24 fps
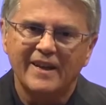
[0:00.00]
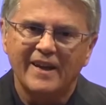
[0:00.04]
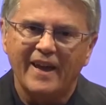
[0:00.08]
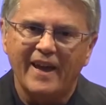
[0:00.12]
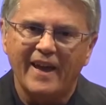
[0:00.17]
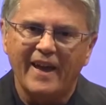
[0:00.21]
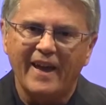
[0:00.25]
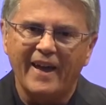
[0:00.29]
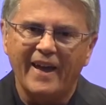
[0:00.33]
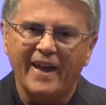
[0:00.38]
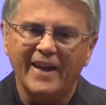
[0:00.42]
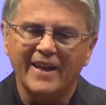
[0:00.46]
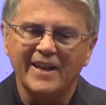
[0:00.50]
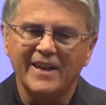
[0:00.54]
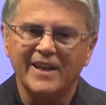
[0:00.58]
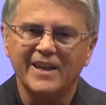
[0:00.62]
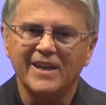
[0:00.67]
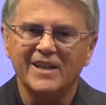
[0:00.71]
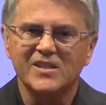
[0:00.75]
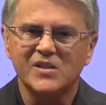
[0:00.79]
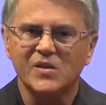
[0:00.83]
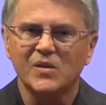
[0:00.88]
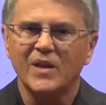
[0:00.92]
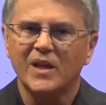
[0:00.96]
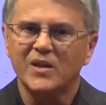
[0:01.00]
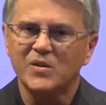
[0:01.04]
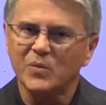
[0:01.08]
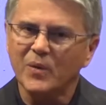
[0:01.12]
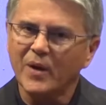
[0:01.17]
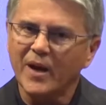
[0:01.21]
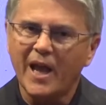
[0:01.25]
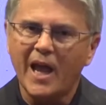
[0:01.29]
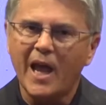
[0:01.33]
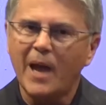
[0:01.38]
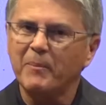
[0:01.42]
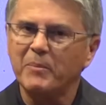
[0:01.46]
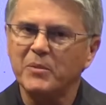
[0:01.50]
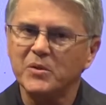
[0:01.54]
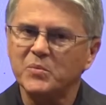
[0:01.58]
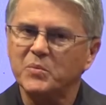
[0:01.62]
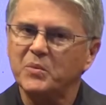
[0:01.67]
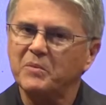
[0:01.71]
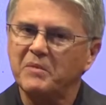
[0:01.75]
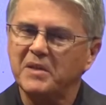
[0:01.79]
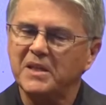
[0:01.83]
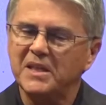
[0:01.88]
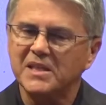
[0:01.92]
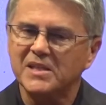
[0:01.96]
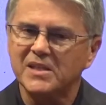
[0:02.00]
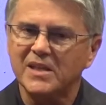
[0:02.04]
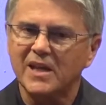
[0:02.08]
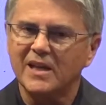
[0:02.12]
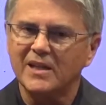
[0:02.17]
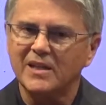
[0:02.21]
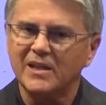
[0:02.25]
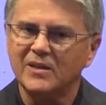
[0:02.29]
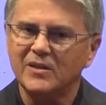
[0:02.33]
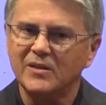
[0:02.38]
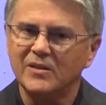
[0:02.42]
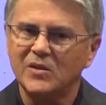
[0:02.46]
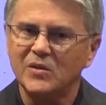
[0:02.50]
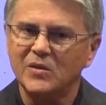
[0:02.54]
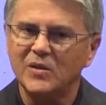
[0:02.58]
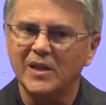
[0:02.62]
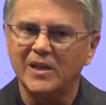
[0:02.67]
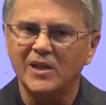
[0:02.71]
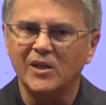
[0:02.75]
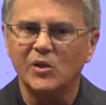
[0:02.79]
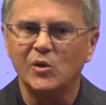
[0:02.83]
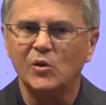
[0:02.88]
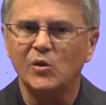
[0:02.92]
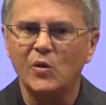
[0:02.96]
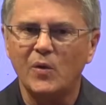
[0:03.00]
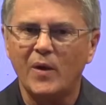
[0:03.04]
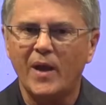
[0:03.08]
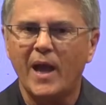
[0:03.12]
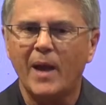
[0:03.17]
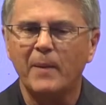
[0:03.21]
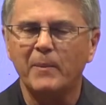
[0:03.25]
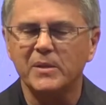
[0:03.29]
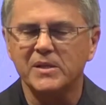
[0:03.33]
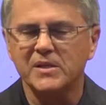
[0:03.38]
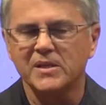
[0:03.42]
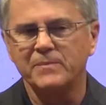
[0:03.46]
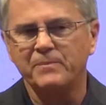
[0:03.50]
And uh, so that's what happens when we decide to, to get into new habits.